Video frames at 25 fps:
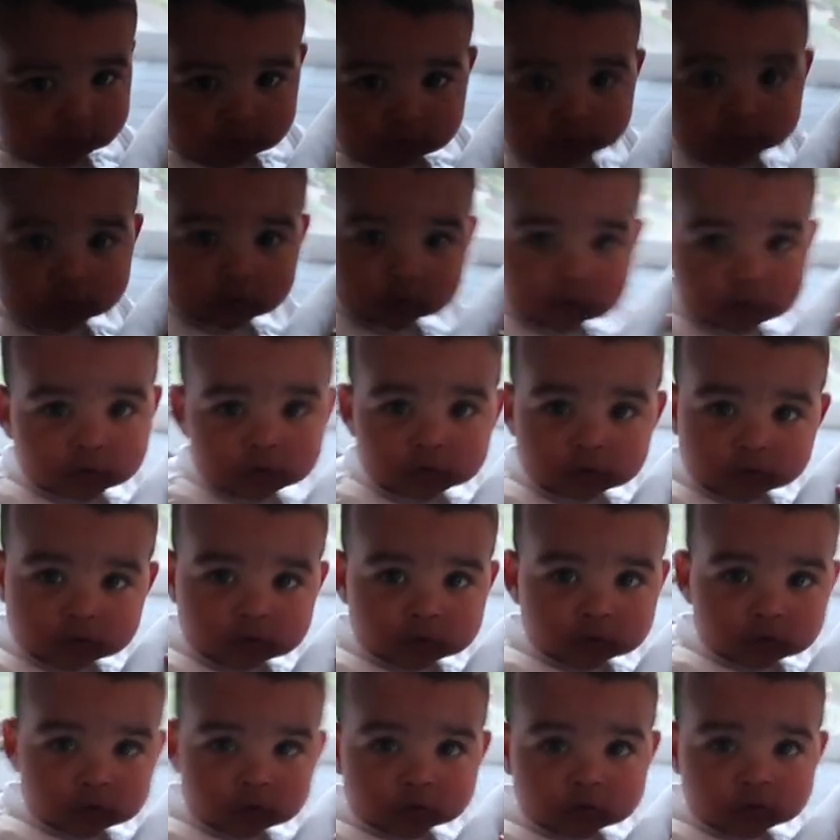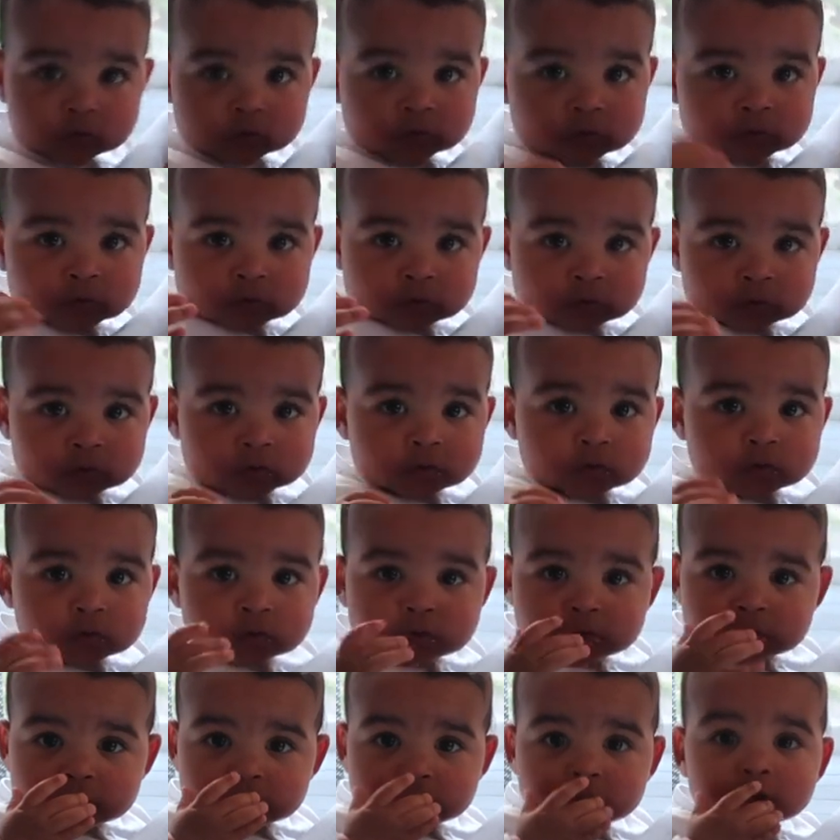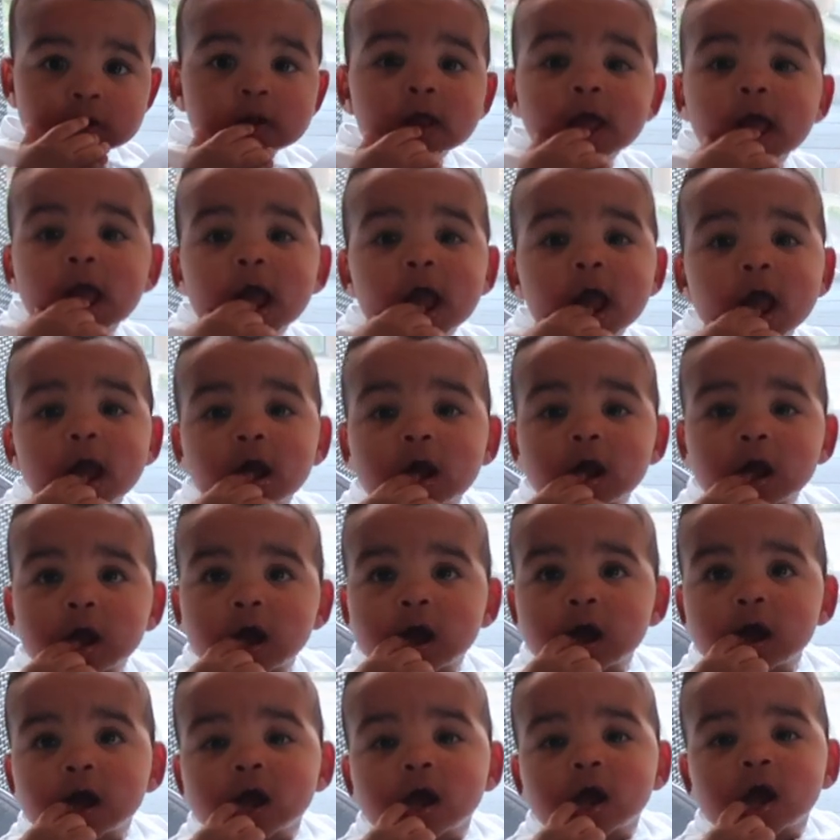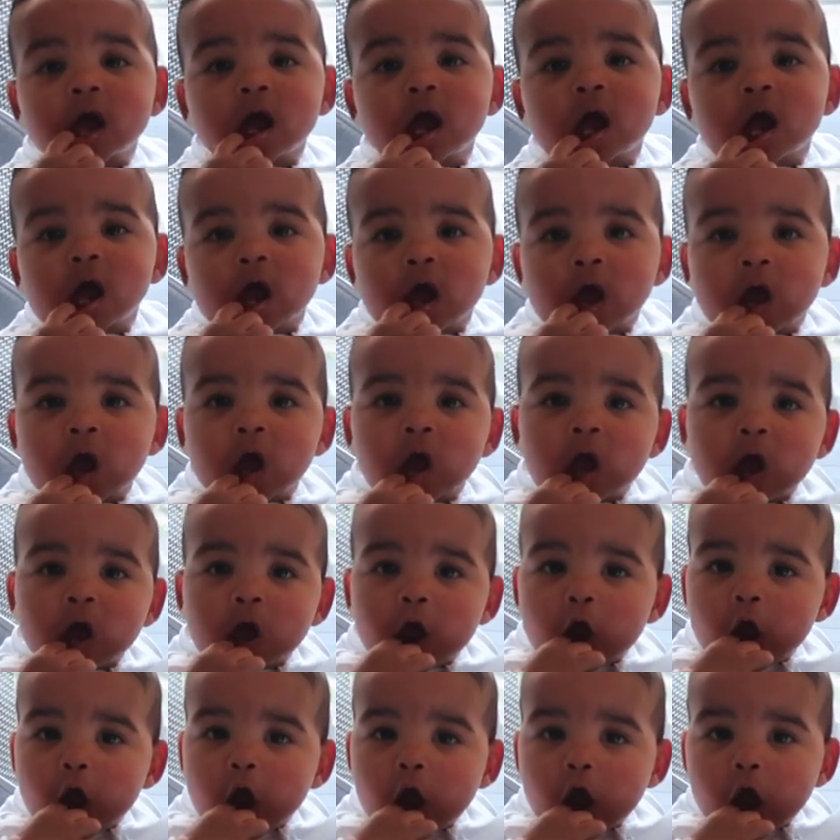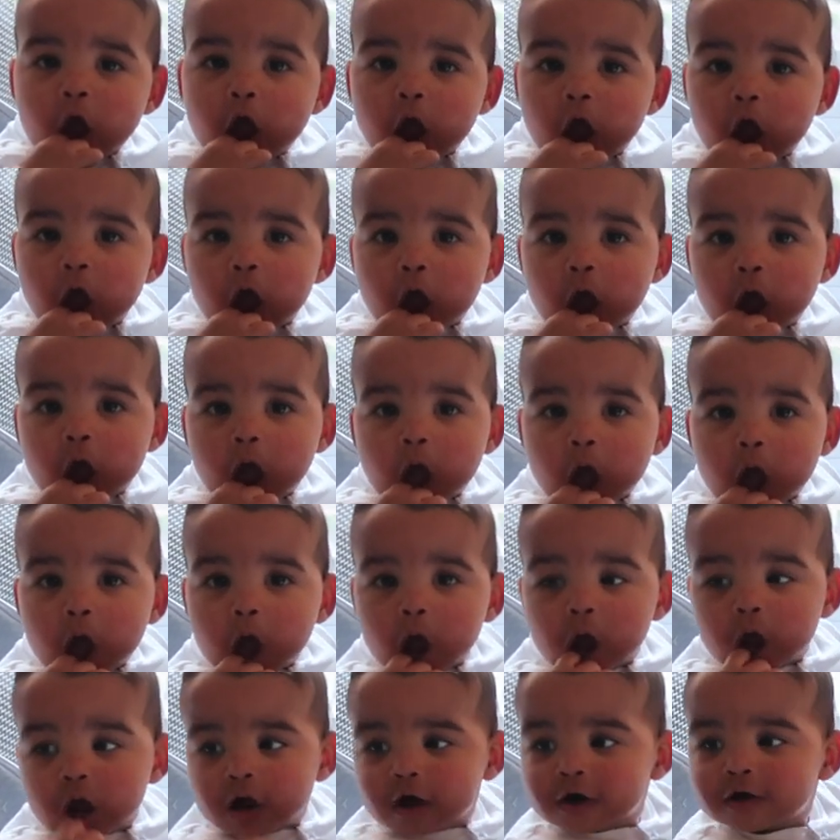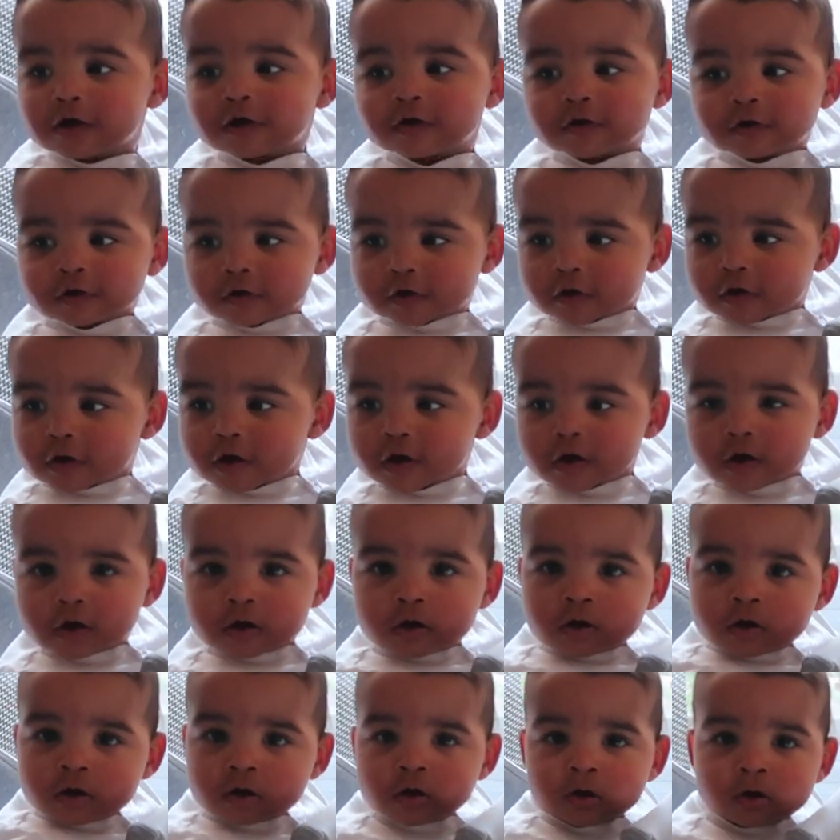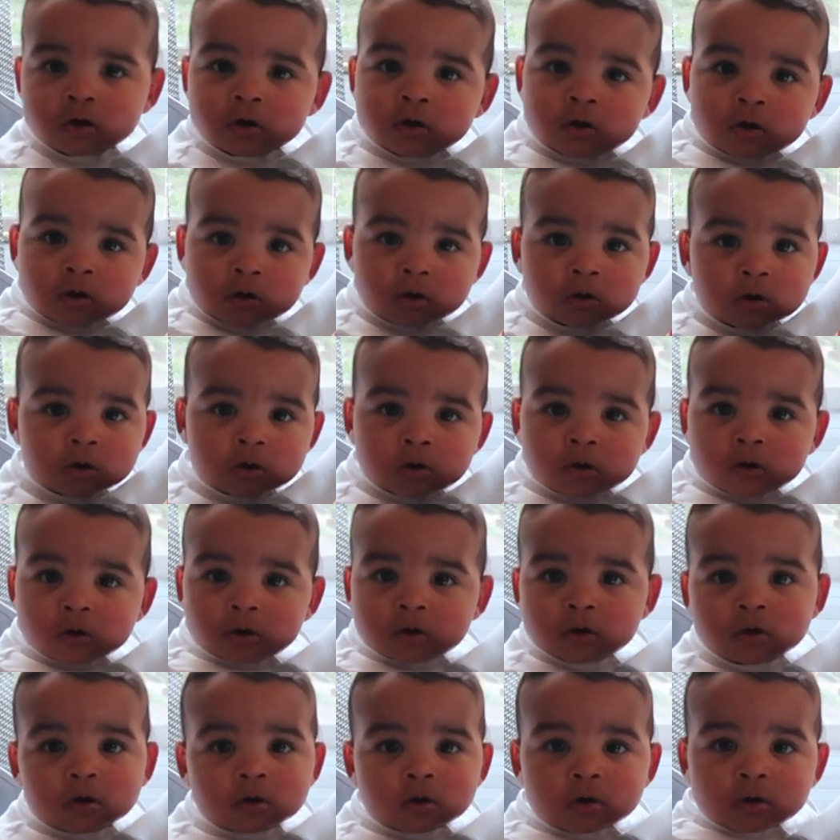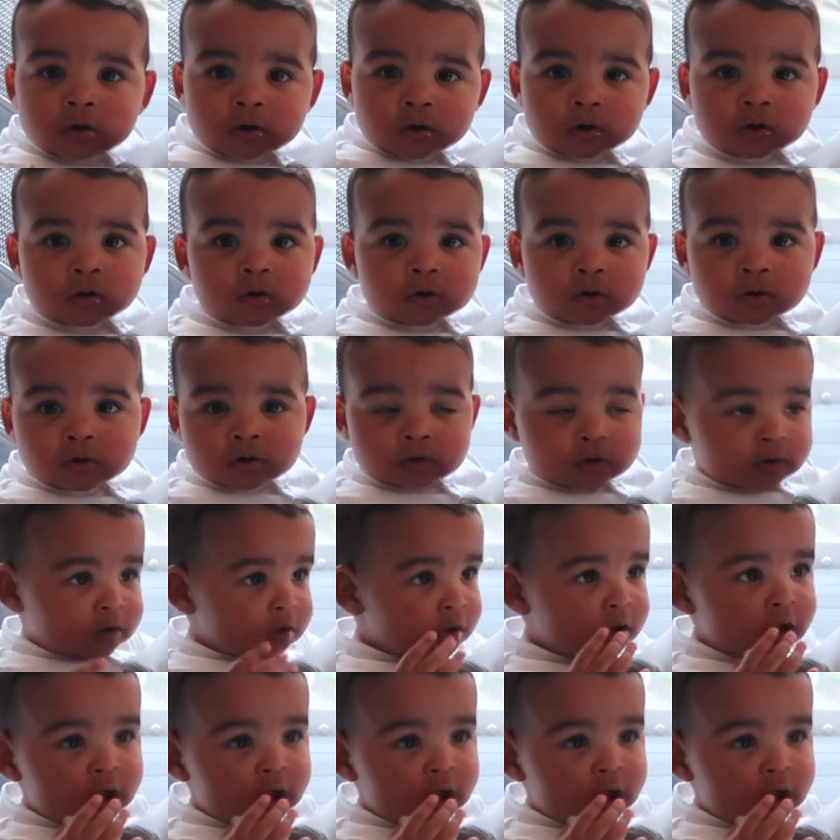Sits forward like a sitting forward boy. Hello, you. Who's sitting up like a big baby boy? Is it you?